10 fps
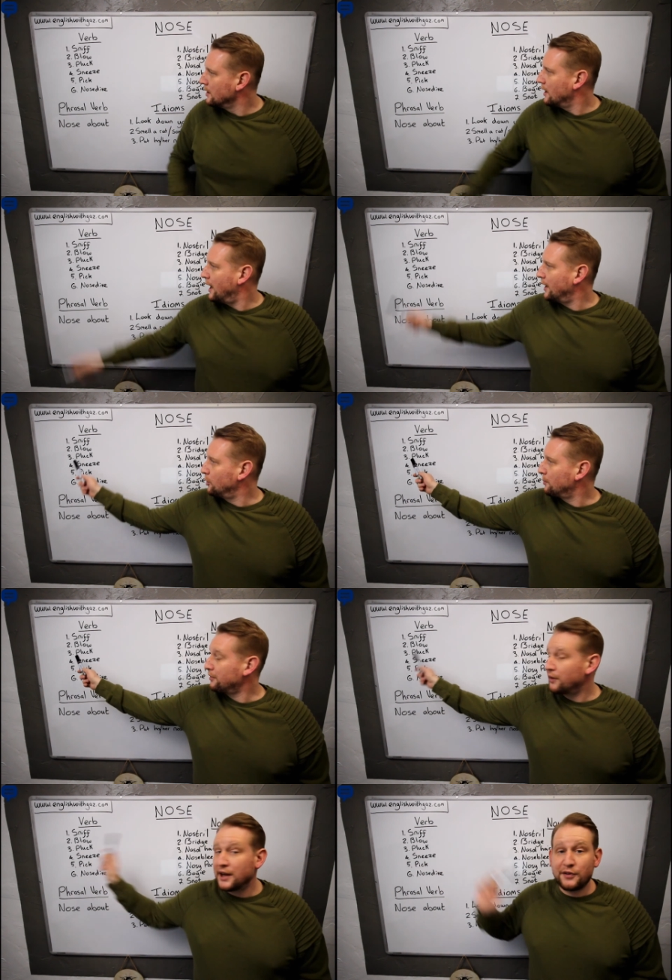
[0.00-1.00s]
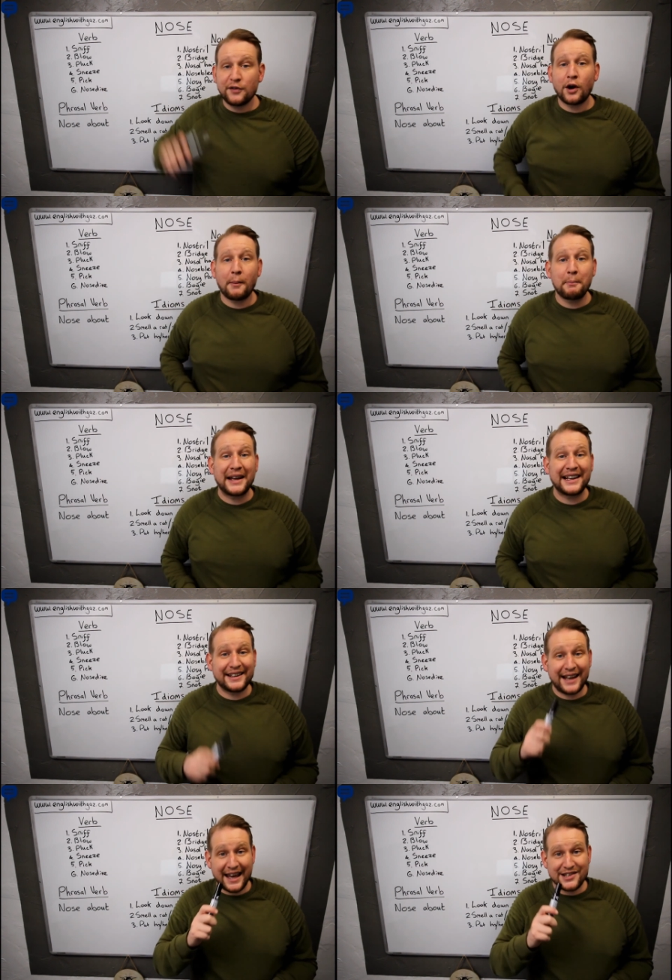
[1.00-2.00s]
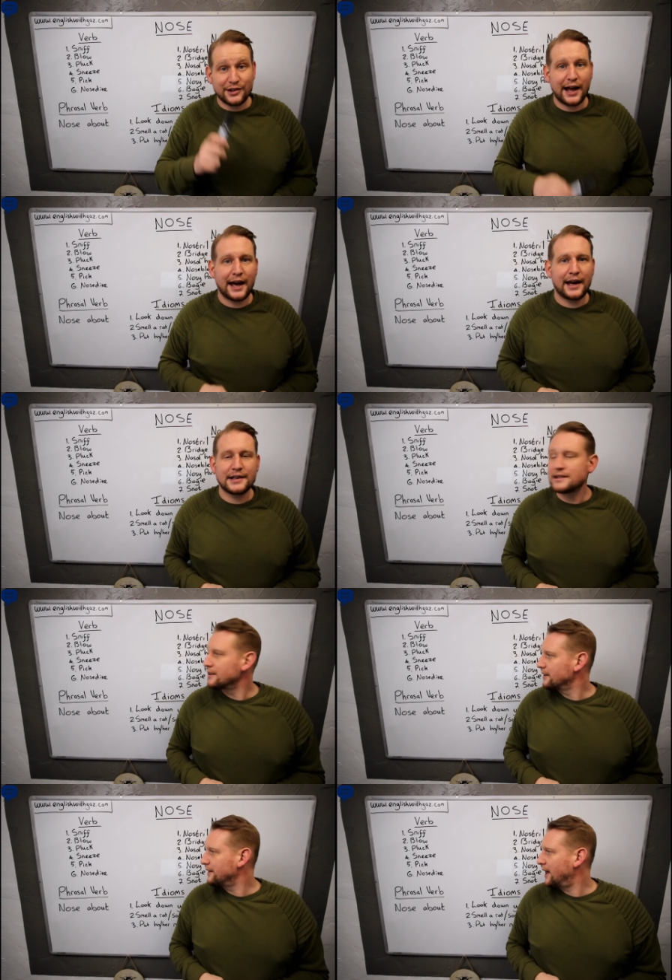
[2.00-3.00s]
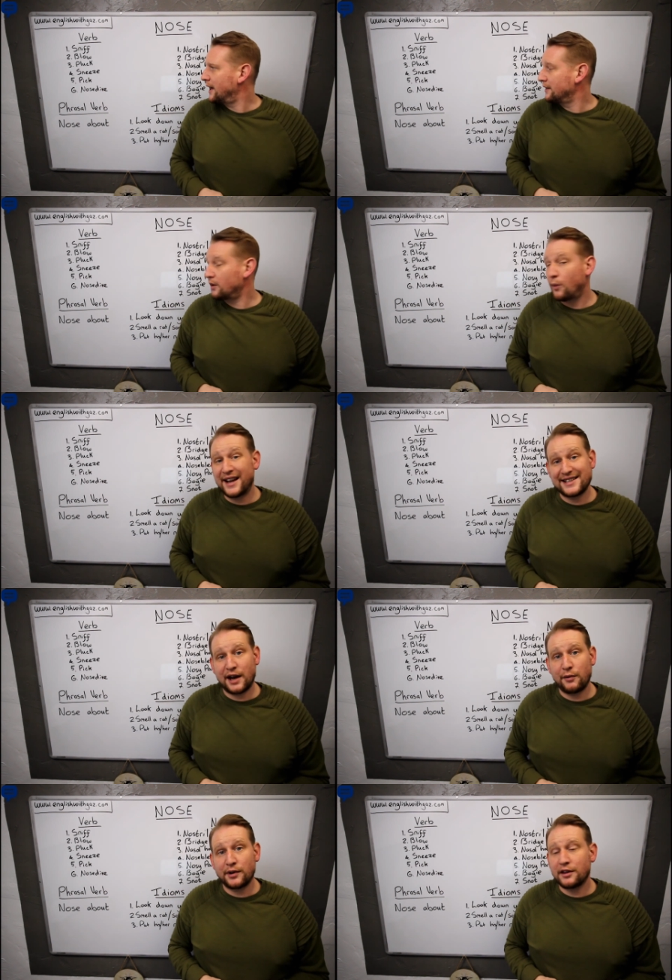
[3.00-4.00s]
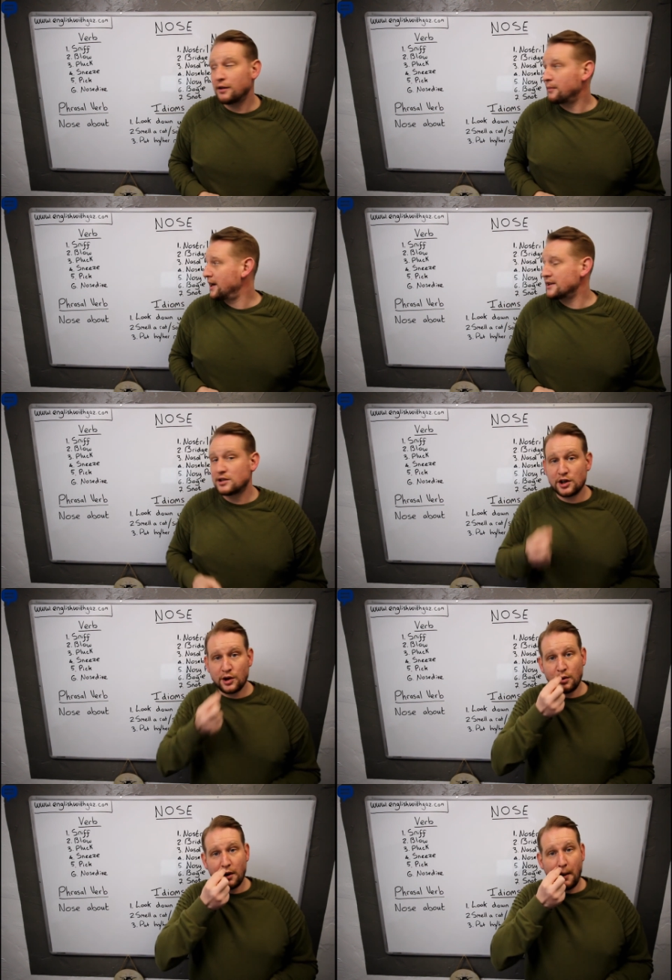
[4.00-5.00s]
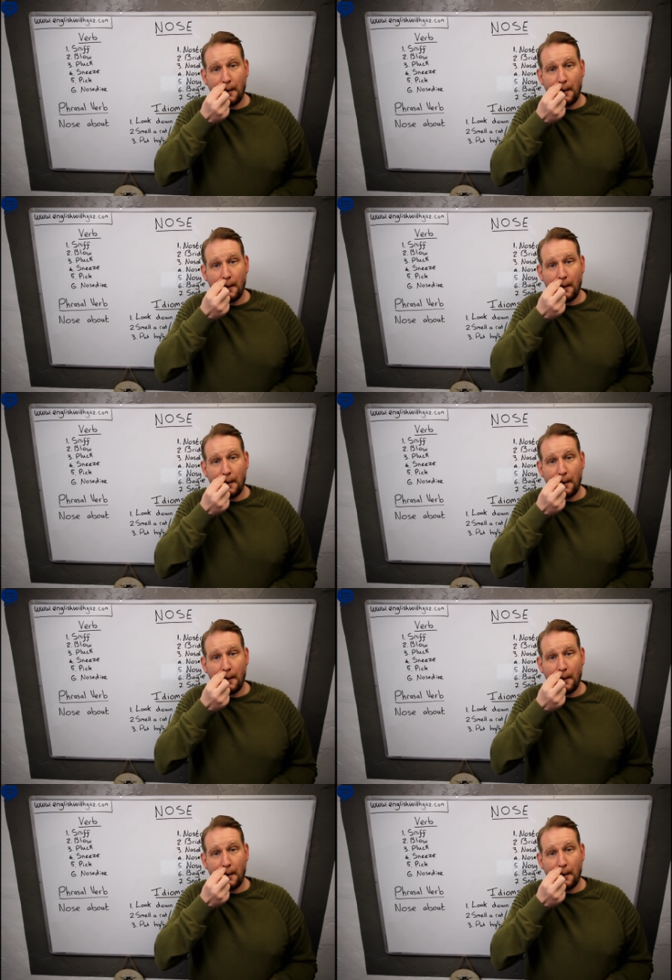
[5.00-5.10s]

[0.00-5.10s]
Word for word: Uh, number three, if you've got many nasal hairs, then the way to get rid of them is to